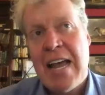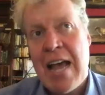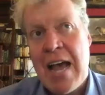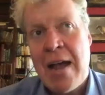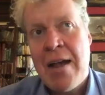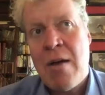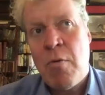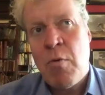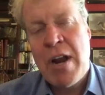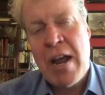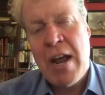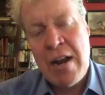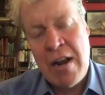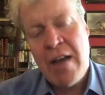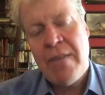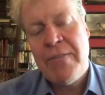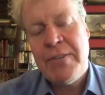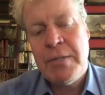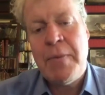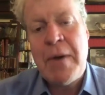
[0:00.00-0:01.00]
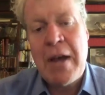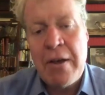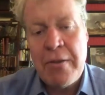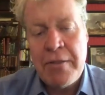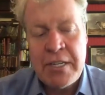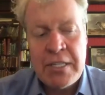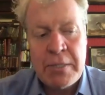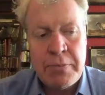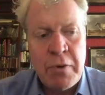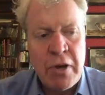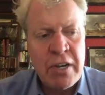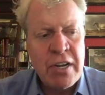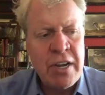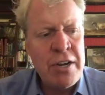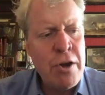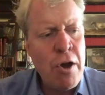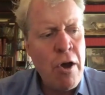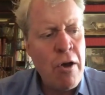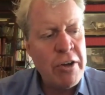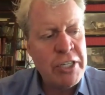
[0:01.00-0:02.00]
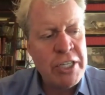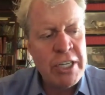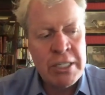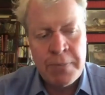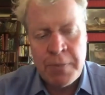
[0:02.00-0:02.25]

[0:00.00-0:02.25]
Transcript: what I loved about this book, and not just